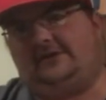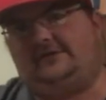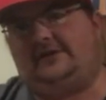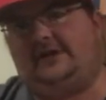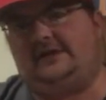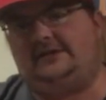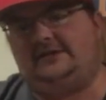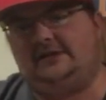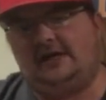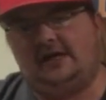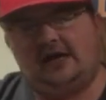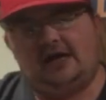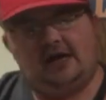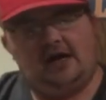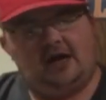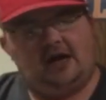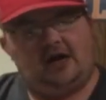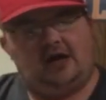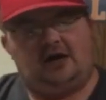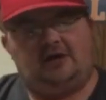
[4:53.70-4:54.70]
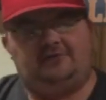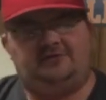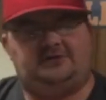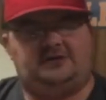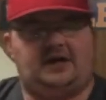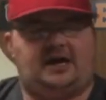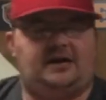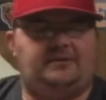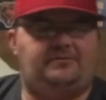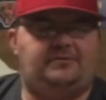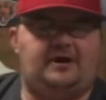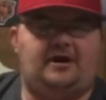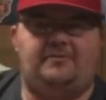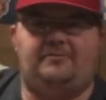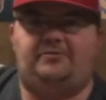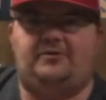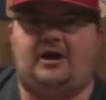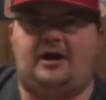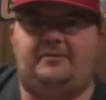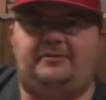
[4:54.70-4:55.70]
the likes of John Brown,
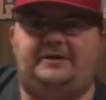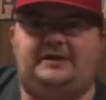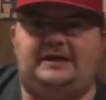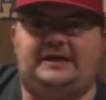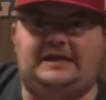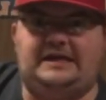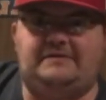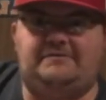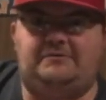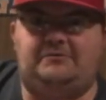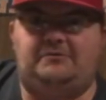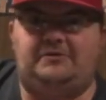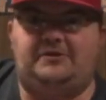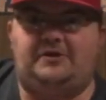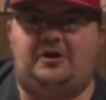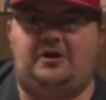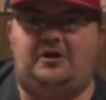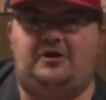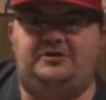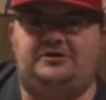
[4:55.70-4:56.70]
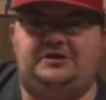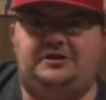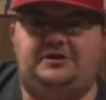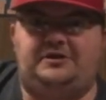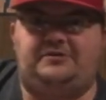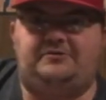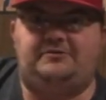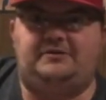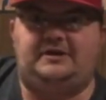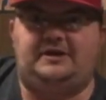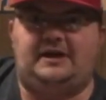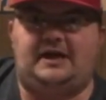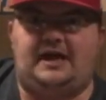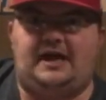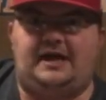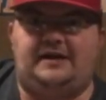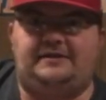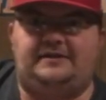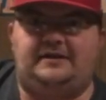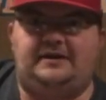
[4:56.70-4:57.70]
probably even with RG3
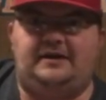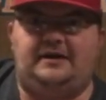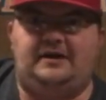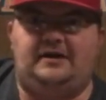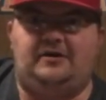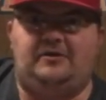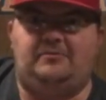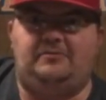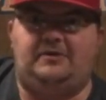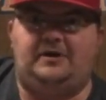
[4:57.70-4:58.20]
at the helm.